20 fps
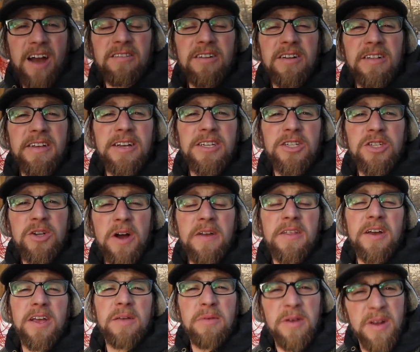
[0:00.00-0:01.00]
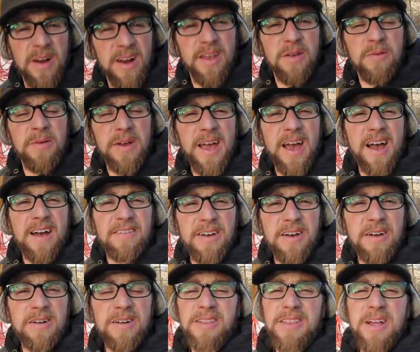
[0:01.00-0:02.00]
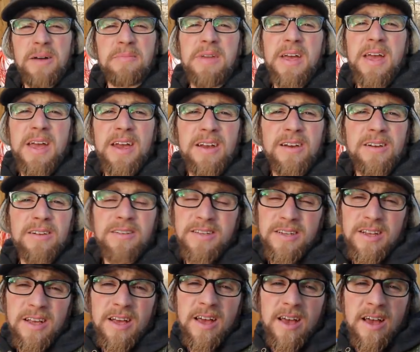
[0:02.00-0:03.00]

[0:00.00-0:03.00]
really enjoy the community we have here at Lumnah Acres.